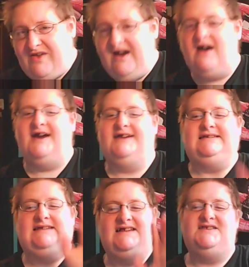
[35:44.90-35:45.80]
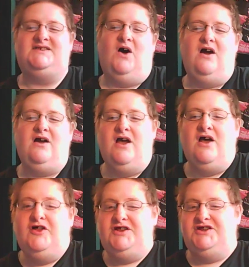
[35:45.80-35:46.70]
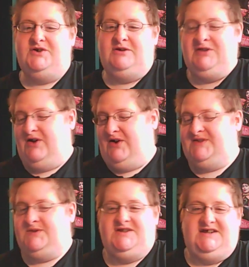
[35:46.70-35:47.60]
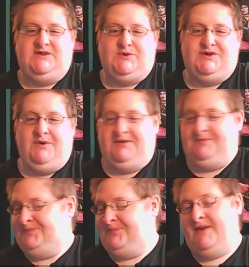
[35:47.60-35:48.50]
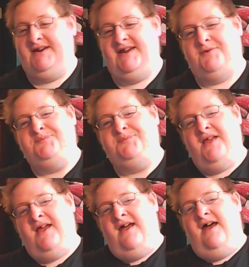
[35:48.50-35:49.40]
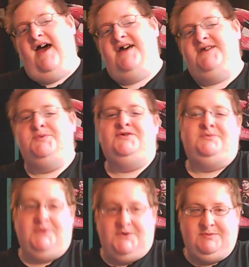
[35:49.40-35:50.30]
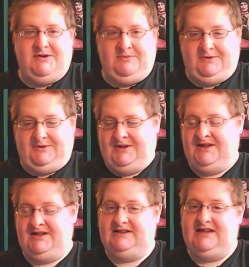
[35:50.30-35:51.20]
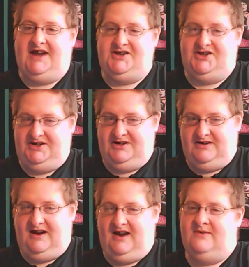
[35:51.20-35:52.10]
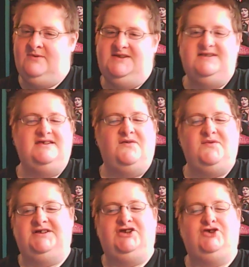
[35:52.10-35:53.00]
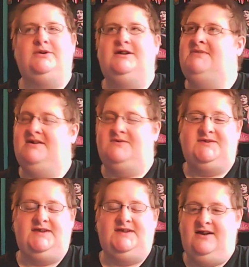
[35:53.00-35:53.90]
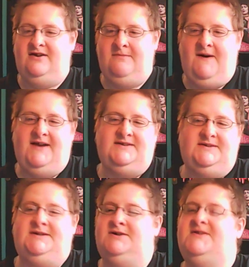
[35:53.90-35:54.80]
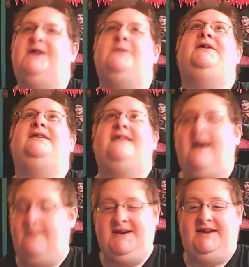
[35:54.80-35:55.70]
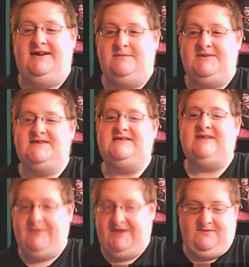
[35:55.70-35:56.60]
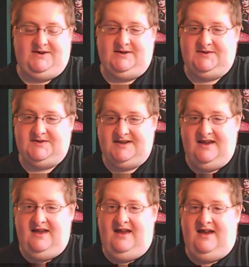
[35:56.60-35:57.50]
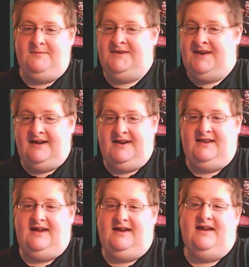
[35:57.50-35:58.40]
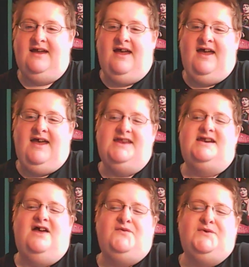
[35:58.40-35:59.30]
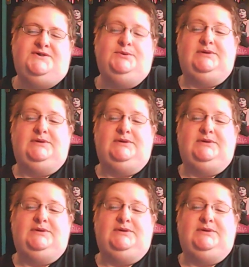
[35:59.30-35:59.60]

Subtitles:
All right, let's talk the Dream Along 2021. Now, as was most people last year, I was definitely dreaming of saying goodbye to the year that will not be named Something Fierce. I'm not gonna lie. In an effort to